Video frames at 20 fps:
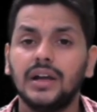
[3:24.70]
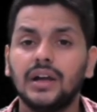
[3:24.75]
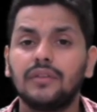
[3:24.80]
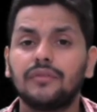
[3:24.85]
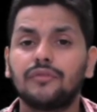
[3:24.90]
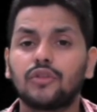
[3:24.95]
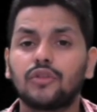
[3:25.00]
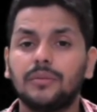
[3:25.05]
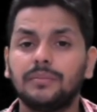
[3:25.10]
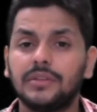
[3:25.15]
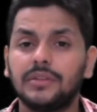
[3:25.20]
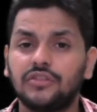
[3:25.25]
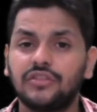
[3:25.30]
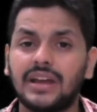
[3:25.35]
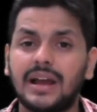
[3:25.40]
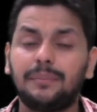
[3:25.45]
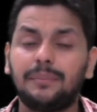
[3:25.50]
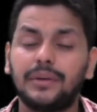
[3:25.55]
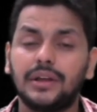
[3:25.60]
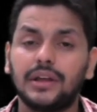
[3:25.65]
from the
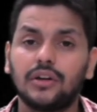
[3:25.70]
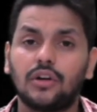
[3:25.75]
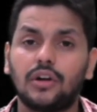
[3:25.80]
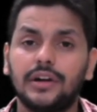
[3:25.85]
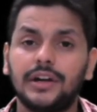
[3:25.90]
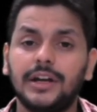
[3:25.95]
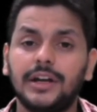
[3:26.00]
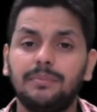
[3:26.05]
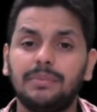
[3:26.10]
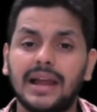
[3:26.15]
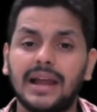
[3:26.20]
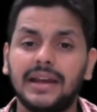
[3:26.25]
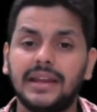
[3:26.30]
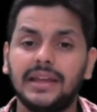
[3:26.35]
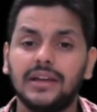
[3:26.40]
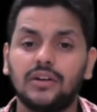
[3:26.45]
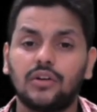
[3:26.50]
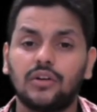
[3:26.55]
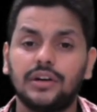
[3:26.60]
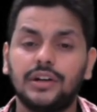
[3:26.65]
chapter Audit Planning
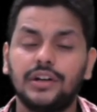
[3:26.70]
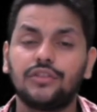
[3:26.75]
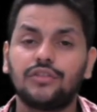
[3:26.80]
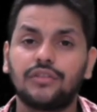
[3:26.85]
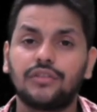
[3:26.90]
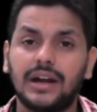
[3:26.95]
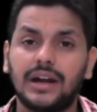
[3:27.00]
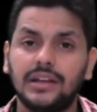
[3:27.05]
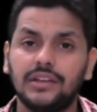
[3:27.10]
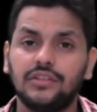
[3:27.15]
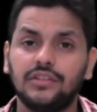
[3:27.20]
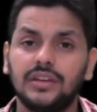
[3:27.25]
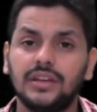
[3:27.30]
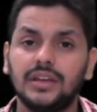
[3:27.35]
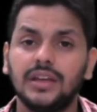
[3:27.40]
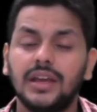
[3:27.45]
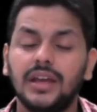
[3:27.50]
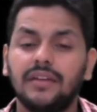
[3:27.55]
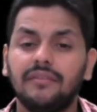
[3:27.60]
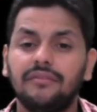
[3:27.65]
and Audit
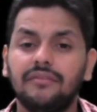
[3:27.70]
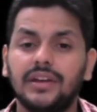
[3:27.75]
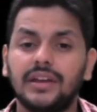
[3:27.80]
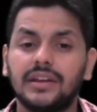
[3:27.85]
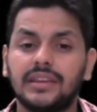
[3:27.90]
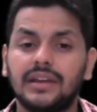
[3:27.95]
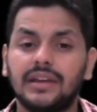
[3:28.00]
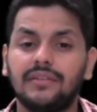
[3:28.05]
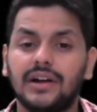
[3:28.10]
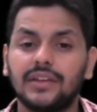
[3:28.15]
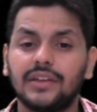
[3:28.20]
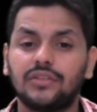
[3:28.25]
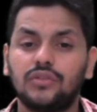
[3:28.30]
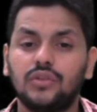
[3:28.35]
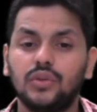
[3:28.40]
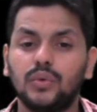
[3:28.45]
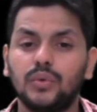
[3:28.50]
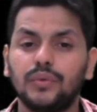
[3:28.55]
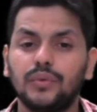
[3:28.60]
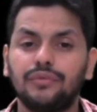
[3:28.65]
Strategy, where they've asked
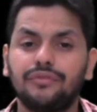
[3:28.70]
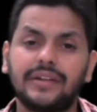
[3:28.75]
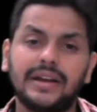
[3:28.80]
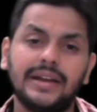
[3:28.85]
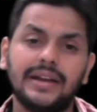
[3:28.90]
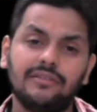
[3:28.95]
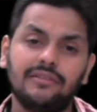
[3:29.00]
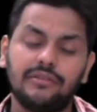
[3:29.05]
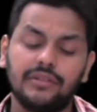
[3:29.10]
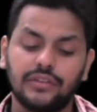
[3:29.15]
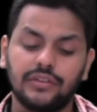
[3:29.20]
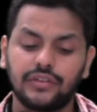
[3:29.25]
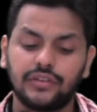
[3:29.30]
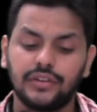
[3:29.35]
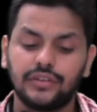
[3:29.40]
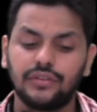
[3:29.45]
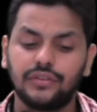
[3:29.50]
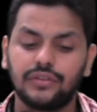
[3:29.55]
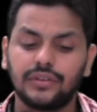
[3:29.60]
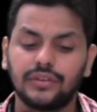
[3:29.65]
you 5
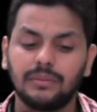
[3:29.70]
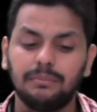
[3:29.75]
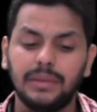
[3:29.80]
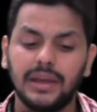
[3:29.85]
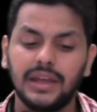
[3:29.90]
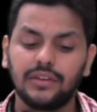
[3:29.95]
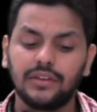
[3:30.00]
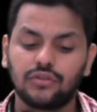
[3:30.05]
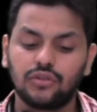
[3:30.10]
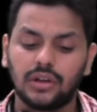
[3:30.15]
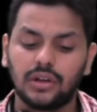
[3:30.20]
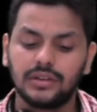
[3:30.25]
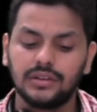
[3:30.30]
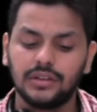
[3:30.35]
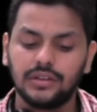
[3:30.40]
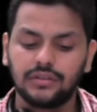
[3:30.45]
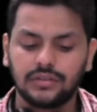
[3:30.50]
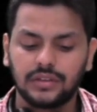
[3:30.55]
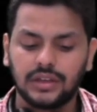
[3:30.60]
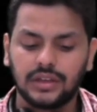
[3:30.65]
questions based on
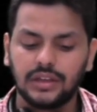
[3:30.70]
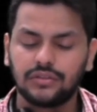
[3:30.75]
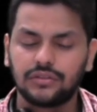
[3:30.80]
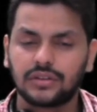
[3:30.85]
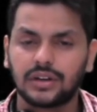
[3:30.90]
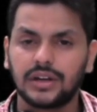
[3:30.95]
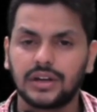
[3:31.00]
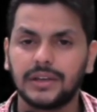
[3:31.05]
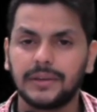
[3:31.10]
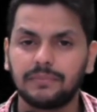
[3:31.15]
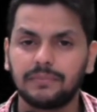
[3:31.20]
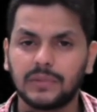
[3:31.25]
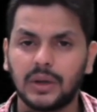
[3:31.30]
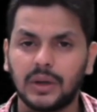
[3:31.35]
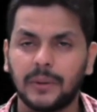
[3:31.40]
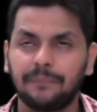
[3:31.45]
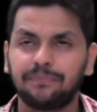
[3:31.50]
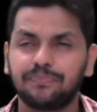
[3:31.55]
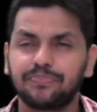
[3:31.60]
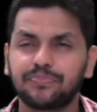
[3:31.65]
this case study.
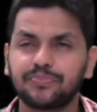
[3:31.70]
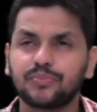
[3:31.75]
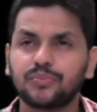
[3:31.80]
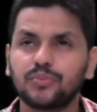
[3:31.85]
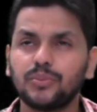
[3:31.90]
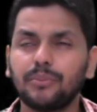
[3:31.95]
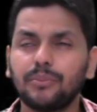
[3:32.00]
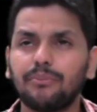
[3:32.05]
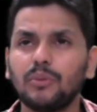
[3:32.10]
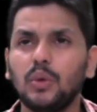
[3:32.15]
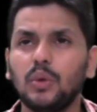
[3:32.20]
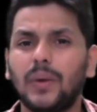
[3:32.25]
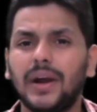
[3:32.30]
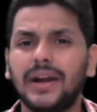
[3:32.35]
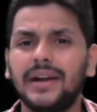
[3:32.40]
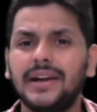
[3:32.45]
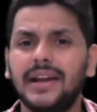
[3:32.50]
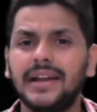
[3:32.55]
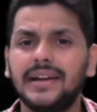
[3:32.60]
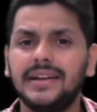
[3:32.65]
Now, why
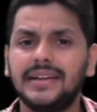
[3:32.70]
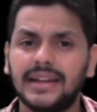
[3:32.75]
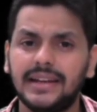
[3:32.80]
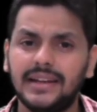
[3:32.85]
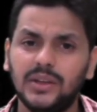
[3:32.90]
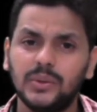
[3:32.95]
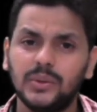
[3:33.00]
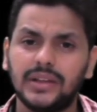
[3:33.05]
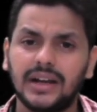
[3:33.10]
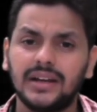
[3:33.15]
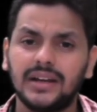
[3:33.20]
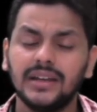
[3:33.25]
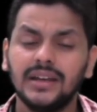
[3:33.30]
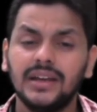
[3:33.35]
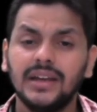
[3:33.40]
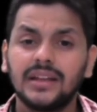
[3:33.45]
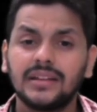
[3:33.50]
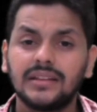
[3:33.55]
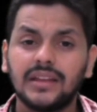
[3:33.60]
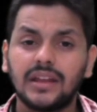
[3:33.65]
did I tell you that
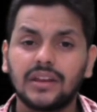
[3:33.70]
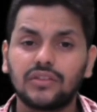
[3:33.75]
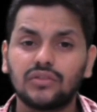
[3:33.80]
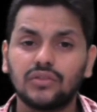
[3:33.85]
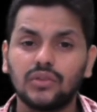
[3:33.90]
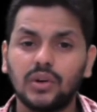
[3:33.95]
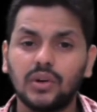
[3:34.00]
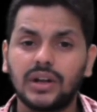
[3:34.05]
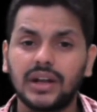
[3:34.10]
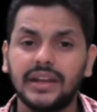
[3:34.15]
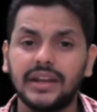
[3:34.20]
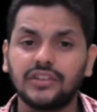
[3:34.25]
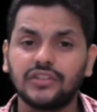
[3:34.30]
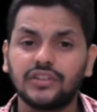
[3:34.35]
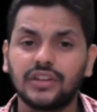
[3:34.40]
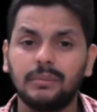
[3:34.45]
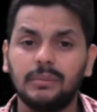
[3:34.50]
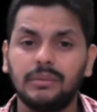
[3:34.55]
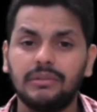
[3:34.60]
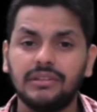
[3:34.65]
there is no
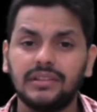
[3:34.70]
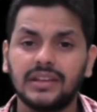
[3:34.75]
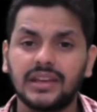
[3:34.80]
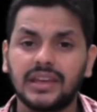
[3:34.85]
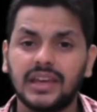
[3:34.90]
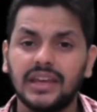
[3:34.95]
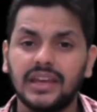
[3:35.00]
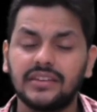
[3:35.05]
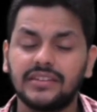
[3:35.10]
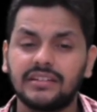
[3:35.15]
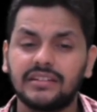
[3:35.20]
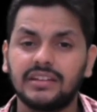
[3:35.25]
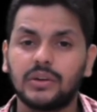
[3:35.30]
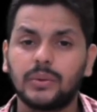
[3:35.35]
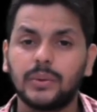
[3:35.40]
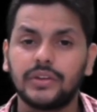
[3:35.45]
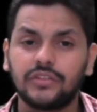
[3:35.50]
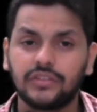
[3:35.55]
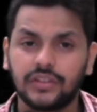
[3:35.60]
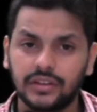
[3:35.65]
connection between the case and the
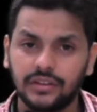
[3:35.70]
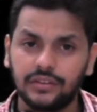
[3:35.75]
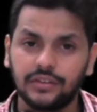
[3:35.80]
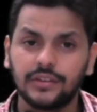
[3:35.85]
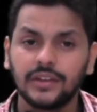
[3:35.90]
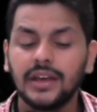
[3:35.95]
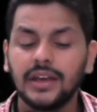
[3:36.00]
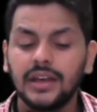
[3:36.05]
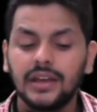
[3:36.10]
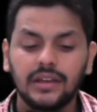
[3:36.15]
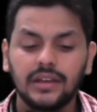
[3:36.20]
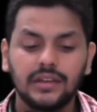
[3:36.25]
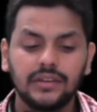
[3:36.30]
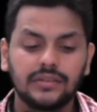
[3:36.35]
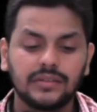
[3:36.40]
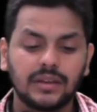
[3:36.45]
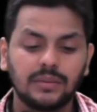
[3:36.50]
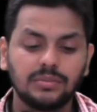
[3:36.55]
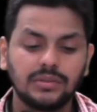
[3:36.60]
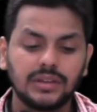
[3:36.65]
questions is
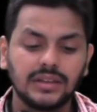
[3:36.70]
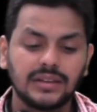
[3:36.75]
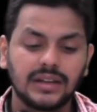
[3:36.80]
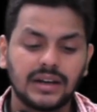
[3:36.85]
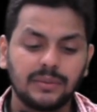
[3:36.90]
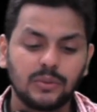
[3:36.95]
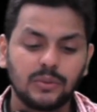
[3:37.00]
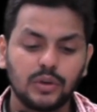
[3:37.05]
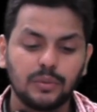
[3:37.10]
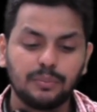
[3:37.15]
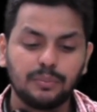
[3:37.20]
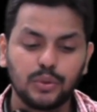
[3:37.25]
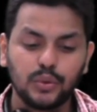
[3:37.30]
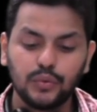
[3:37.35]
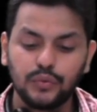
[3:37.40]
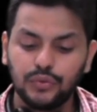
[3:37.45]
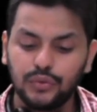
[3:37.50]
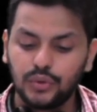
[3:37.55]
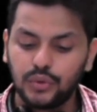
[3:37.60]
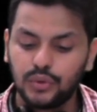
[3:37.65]
something that I'm going to
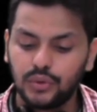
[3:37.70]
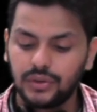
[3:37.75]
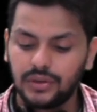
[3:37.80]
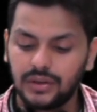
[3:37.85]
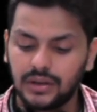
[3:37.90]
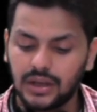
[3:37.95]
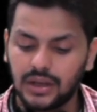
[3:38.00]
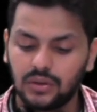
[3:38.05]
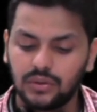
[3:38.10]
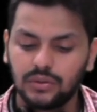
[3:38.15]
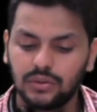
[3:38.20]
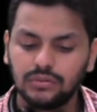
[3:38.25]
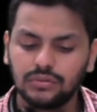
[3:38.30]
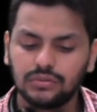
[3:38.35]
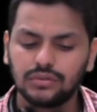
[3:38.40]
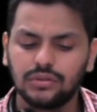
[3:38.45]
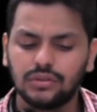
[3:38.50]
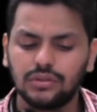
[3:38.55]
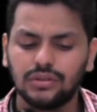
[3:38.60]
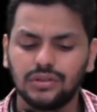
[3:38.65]
prove you now.
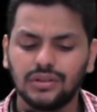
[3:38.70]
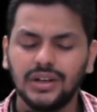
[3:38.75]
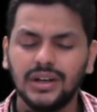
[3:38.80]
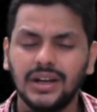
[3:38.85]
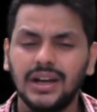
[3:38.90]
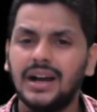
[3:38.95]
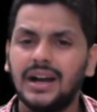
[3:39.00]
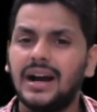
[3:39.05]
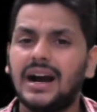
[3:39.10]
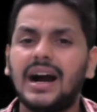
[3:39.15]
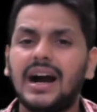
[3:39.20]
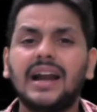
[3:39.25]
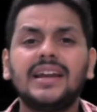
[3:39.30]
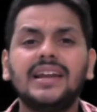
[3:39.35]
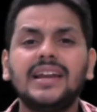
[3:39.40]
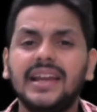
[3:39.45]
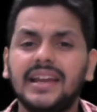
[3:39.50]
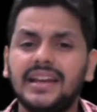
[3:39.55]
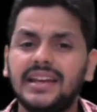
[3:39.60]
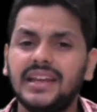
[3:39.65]
So
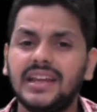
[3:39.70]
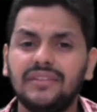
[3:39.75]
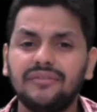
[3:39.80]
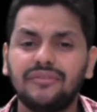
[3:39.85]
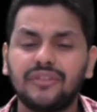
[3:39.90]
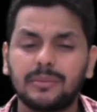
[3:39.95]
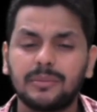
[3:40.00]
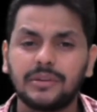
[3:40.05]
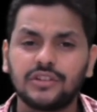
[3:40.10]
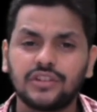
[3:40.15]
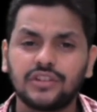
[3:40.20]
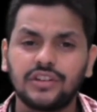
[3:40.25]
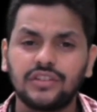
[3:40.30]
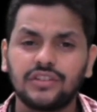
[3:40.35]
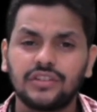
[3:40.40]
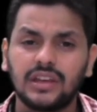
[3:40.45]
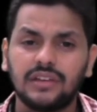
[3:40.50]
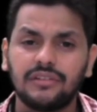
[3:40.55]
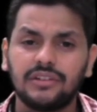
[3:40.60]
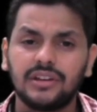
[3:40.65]
hardly any information
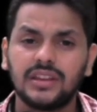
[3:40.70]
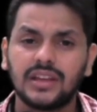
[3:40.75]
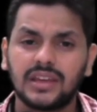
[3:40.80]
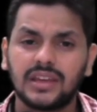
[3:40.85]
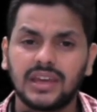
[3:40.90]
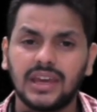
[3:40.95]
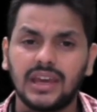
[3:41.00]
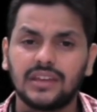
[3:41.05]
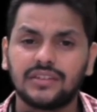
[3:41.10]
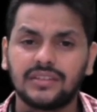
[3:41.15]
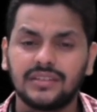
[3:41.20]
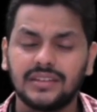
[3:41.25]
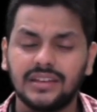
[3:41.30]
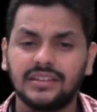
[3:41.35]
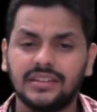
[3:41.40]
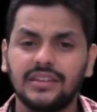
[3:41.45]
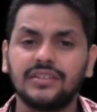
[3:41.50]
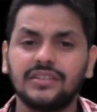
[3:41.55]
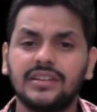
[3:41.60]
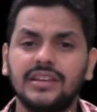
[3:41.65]
is given in the case. They
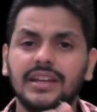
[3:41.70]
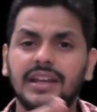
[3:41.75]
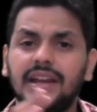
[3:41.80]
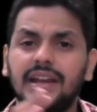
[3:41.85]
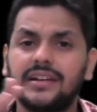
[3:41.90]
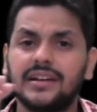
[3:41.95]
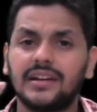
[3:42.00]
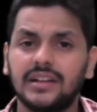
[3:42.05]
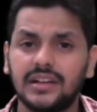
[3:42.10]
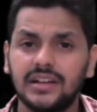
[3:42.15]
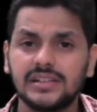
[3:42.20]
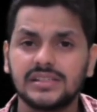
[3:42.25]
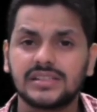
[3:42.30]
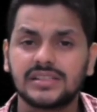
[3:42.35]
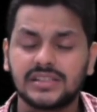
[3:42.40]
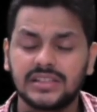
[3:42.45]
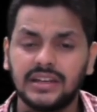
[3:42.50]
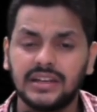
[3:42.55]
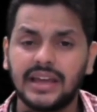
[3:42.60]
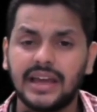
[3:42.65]
just created a
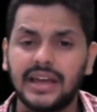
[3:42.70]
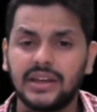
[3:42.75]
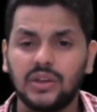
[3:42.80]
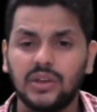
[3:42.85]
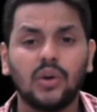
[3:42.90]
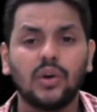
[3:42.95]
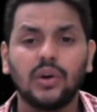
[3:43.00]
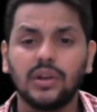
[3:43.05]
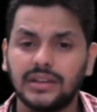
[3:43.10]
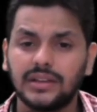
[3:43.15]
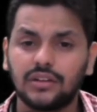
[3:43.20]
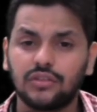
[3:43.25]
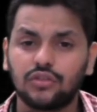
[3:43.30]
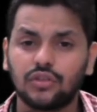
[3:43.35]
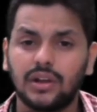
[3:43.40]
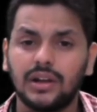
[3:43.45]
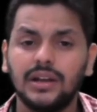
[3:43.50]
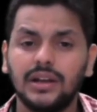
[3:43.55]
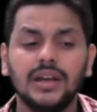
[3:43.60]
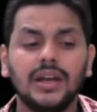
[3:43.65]
scenario, that's
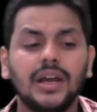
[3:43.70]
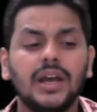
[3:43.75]
all,